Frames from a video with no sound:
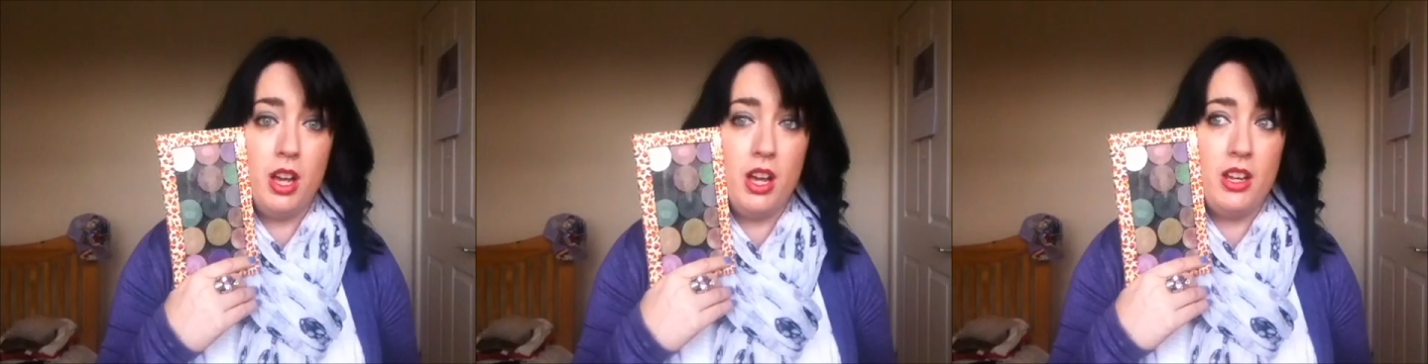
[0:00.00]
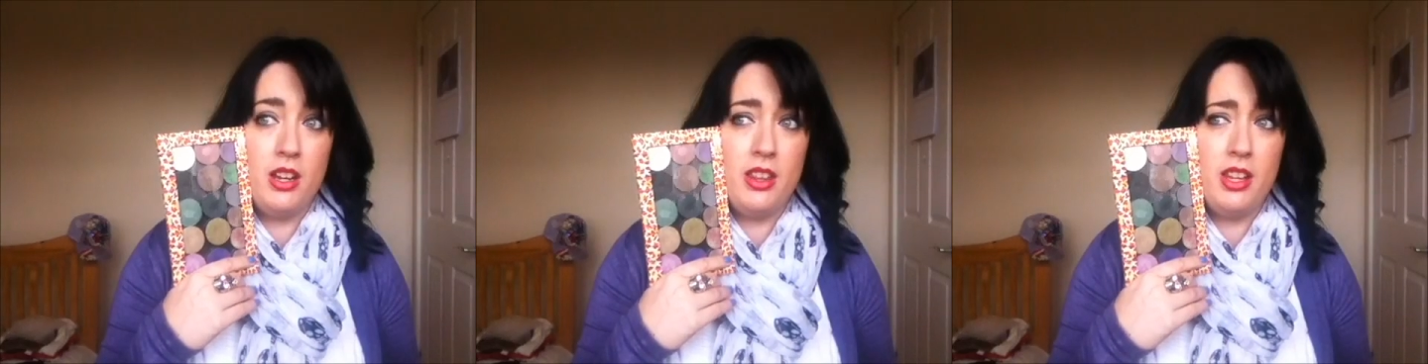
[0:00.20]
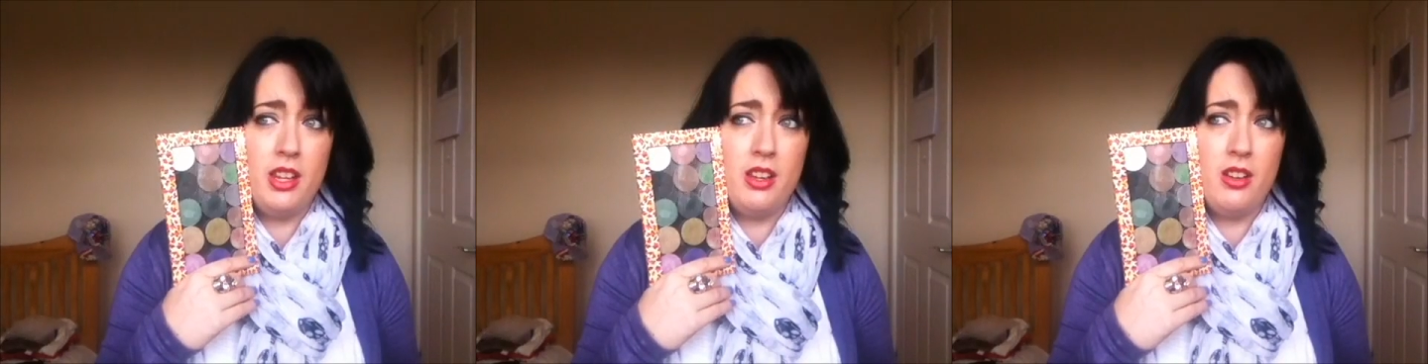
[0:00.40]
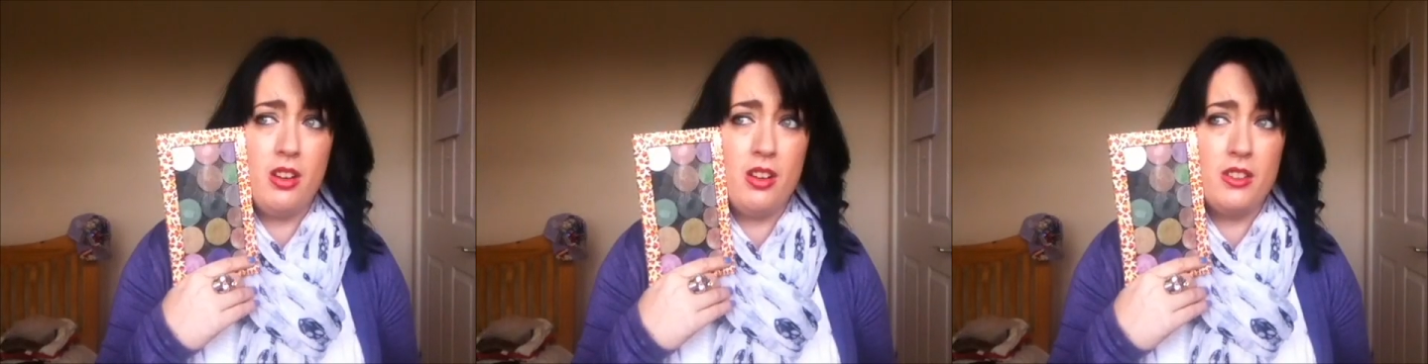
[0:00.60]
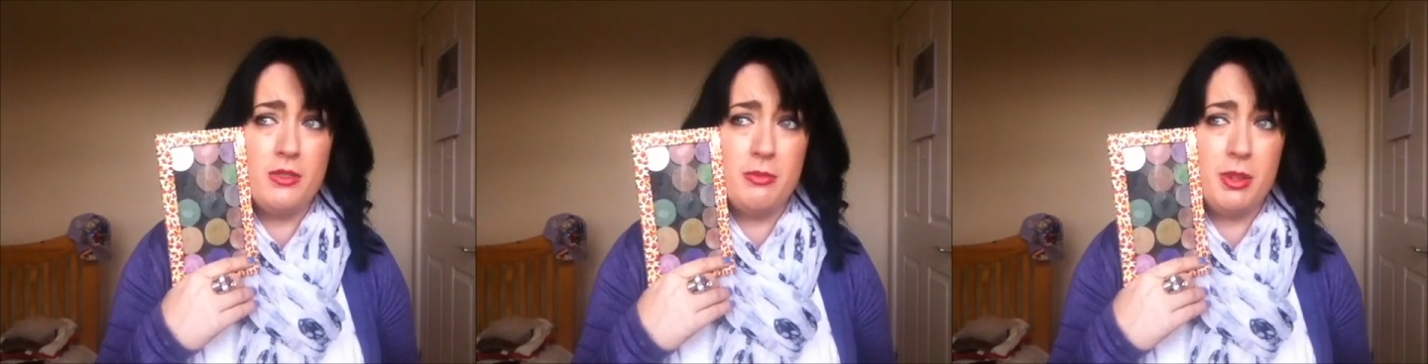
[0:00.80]
and I think it
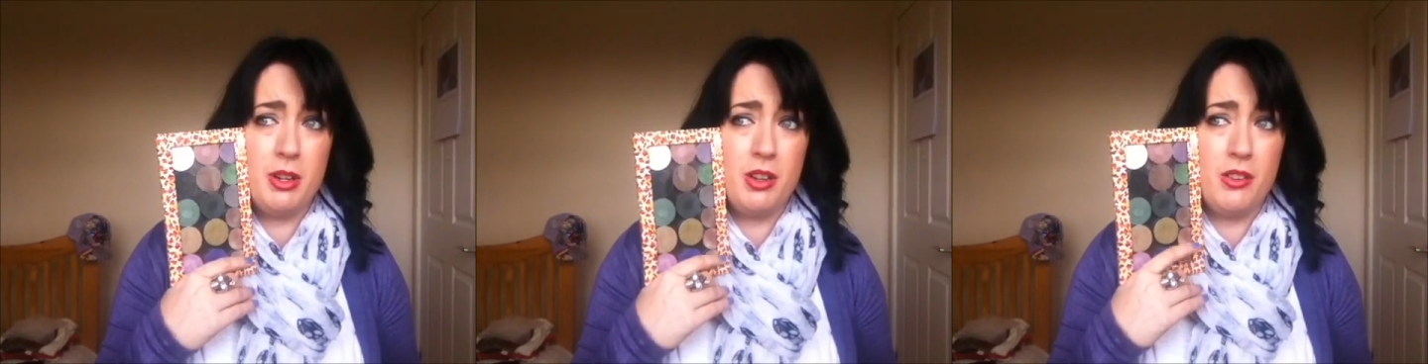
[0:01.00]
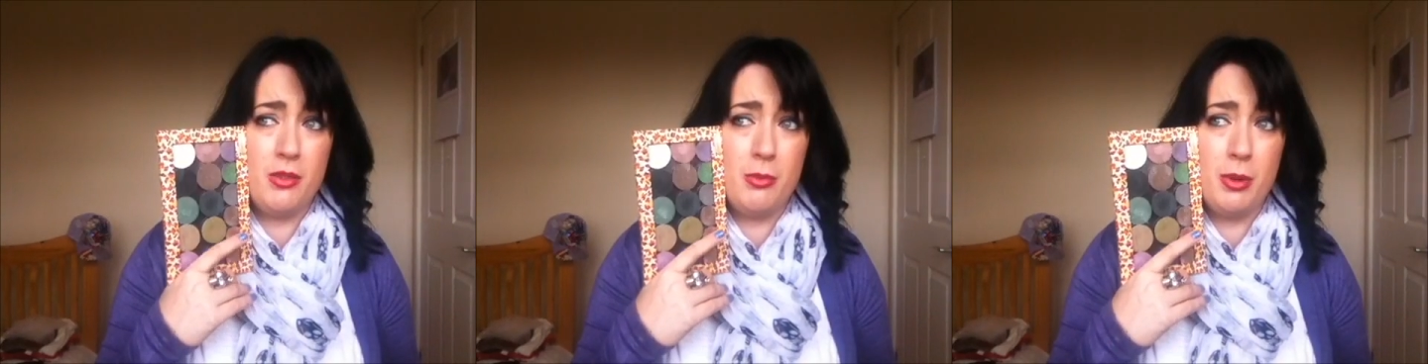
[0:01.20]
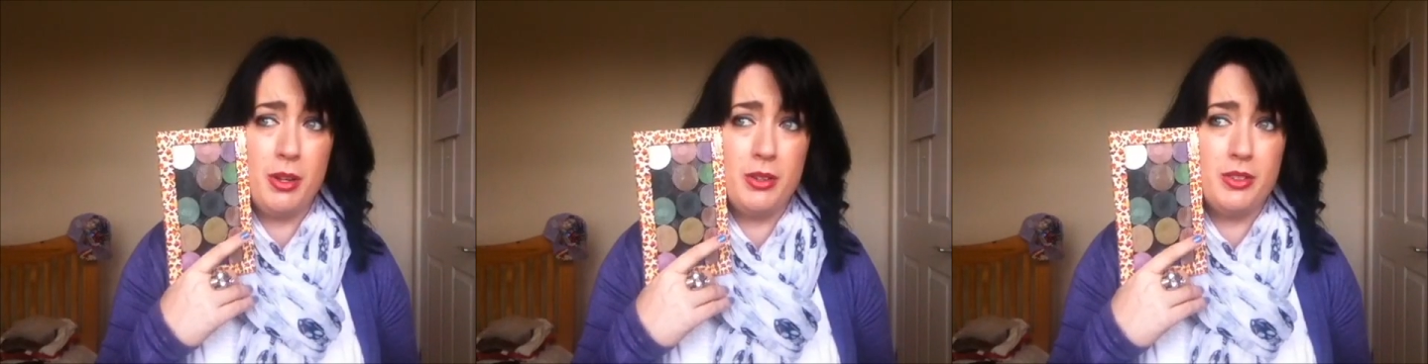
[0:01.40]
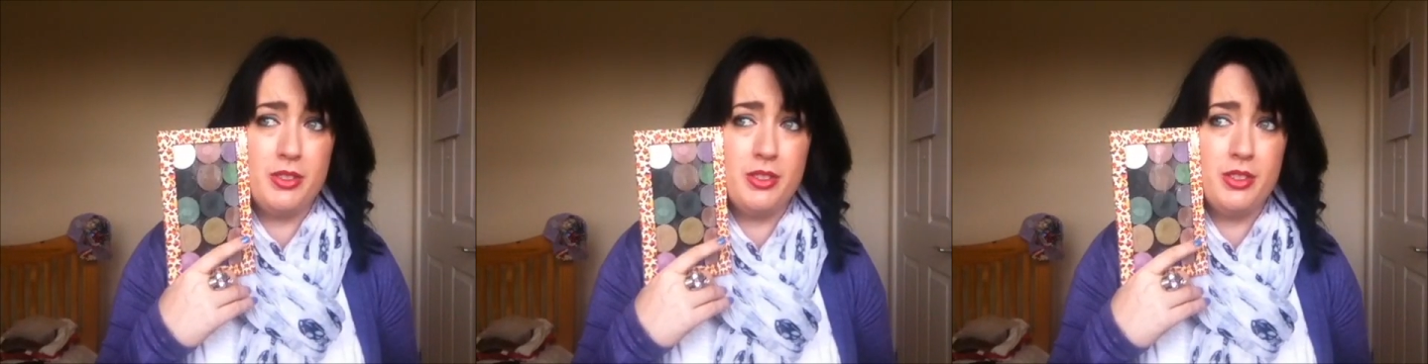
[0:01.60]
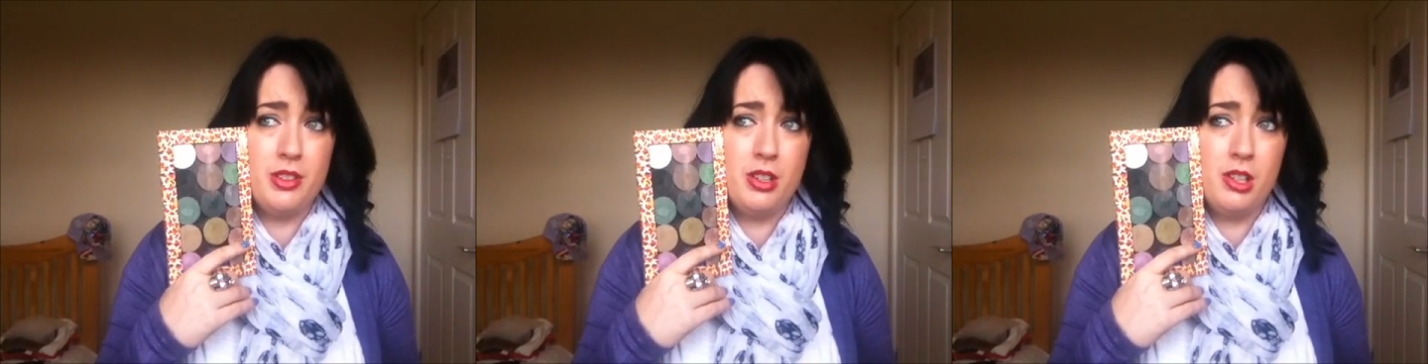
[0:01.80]
cost me all of
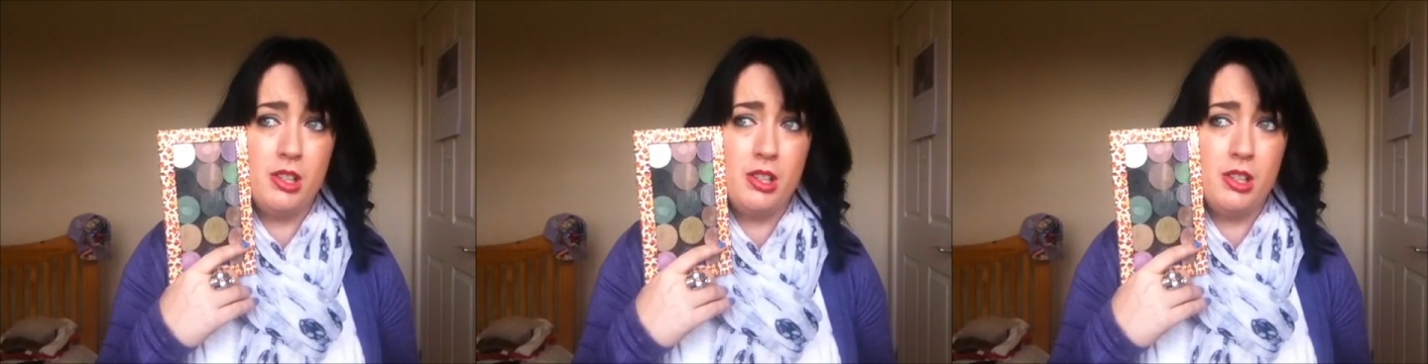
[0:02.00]
about,